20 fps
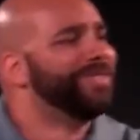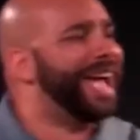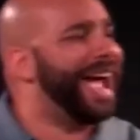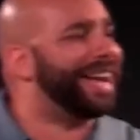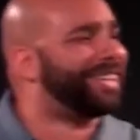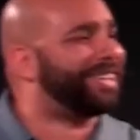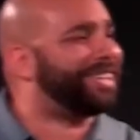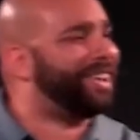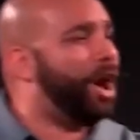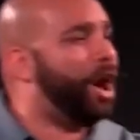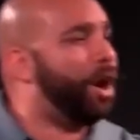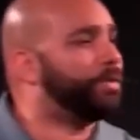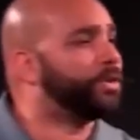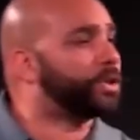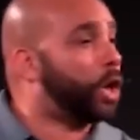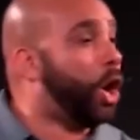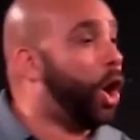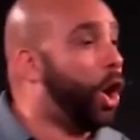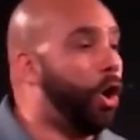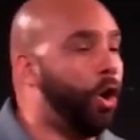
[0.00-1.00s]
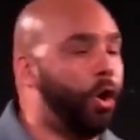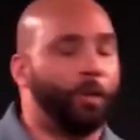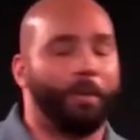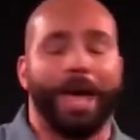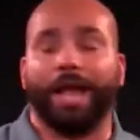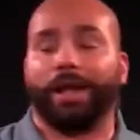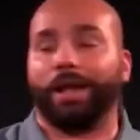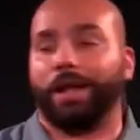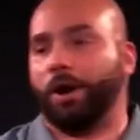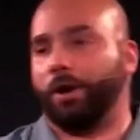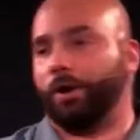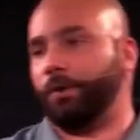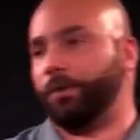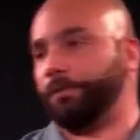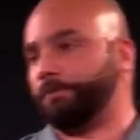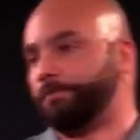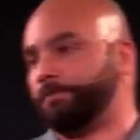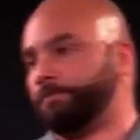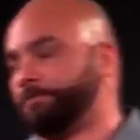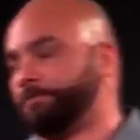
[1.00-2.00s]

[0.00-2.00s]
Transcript: that comes home. Hello.